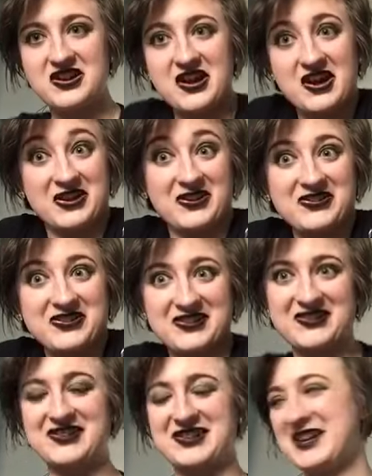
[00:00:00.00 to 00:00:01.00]
I got it
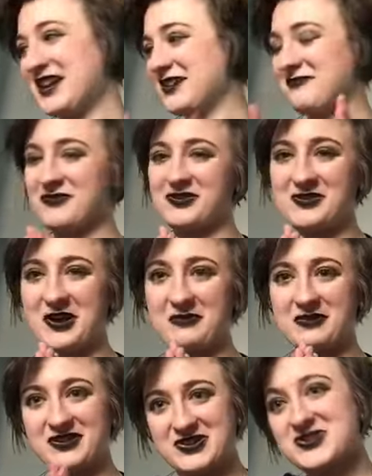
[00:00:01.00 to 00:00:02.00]
today and I'm so happy
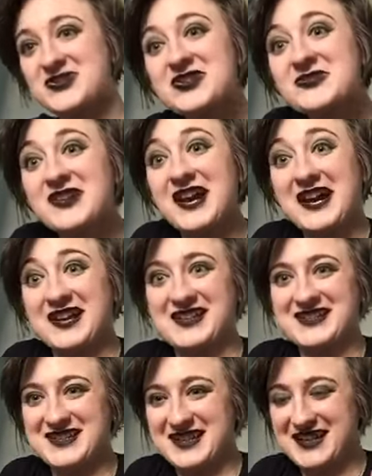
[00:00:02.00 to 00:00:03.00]
to show you guys and